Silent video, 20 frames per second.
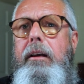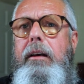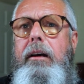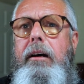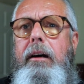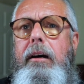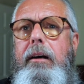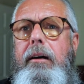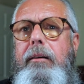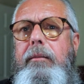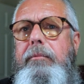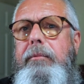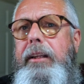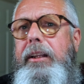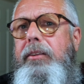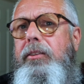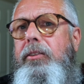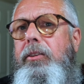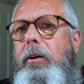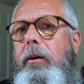
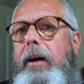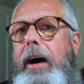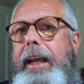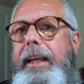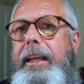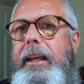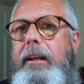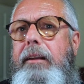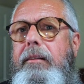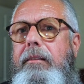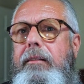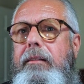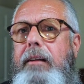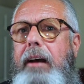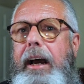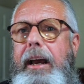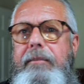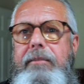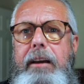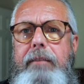And so
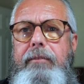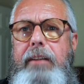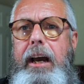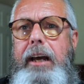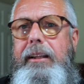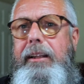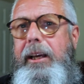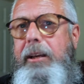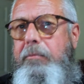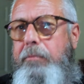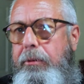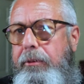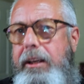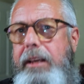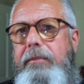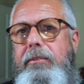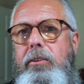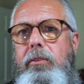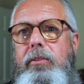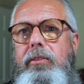I've got like
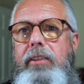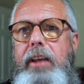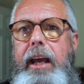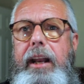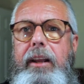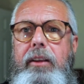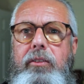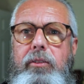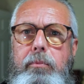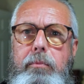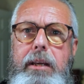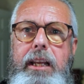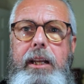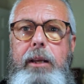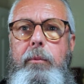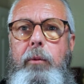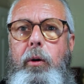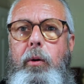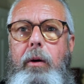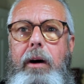preview settings,
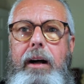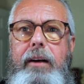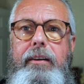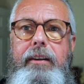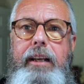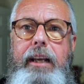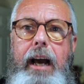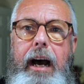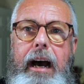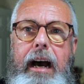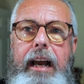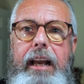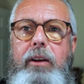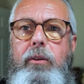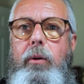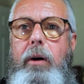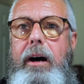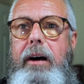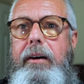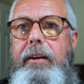medium quality, high
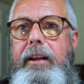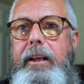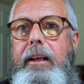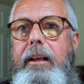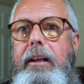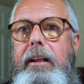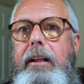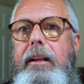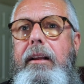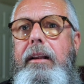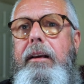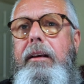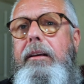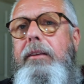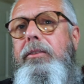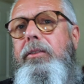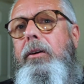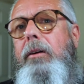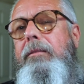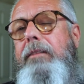quality.
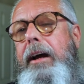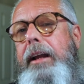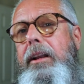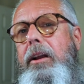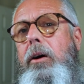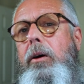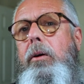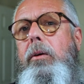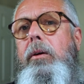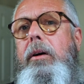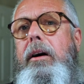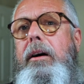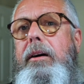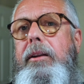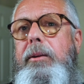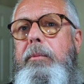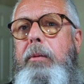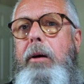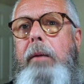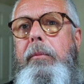So if I know a
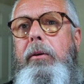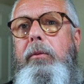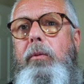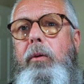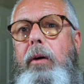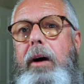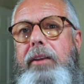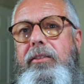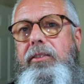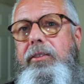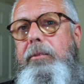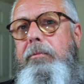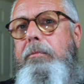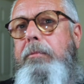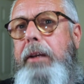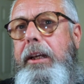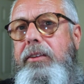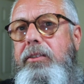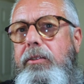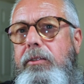department wants some
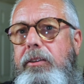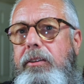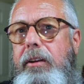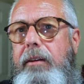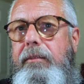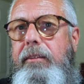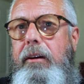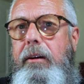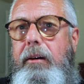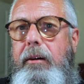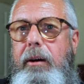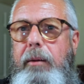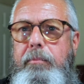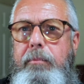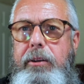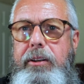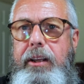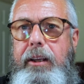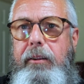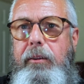pictures of a
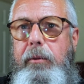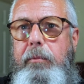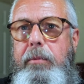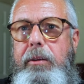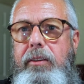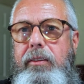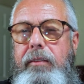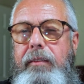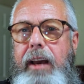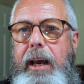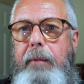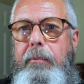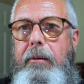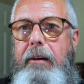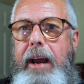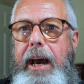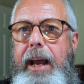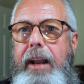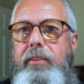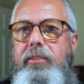particular piece of
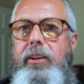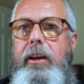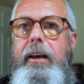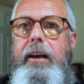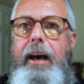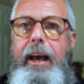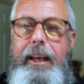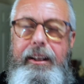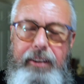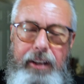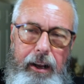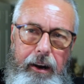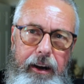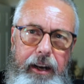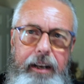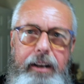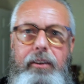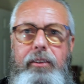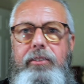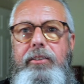apparatus, I can say, all
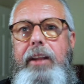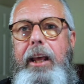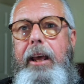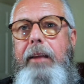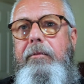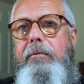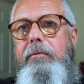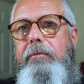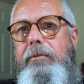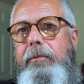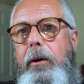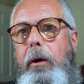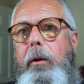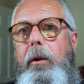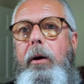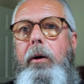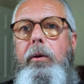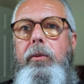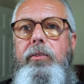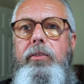right, here's 10
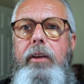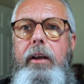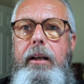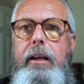photos,